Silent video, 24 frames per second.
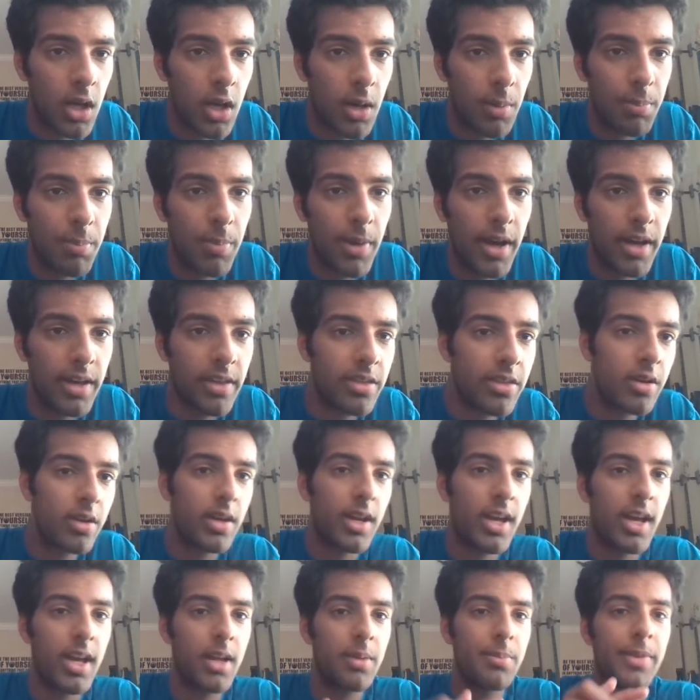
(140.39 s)
Uh,
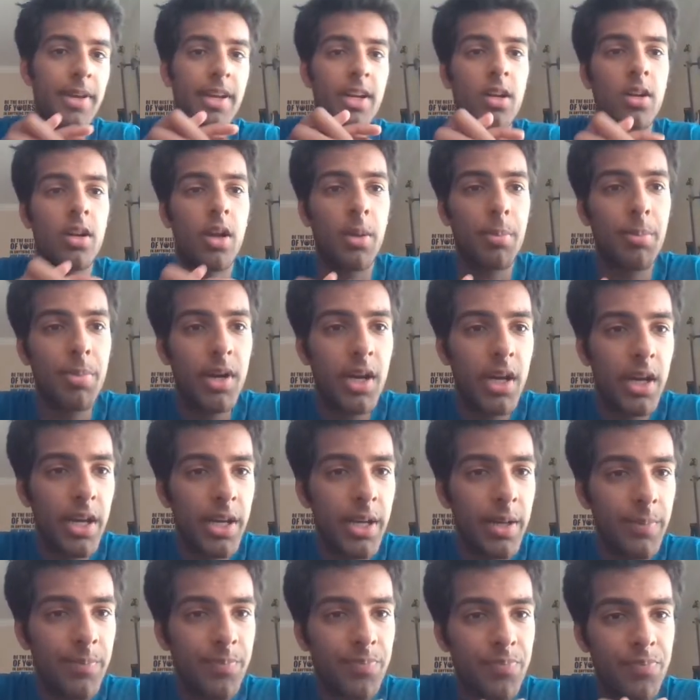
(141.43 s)
Python
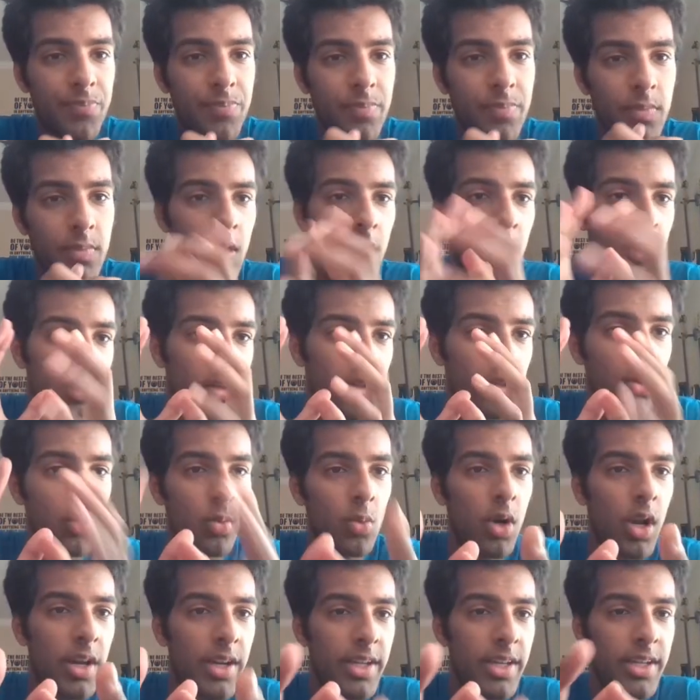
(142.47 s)
admaker.py,
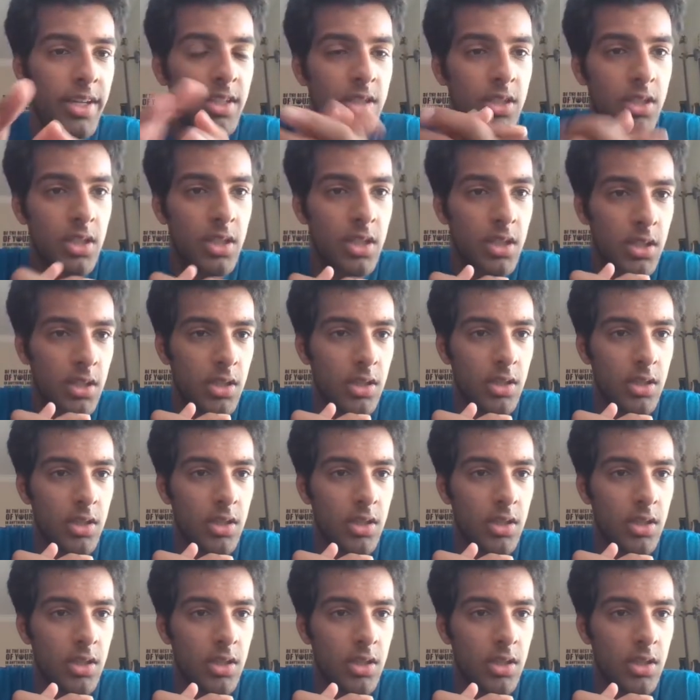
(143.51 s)
you run it,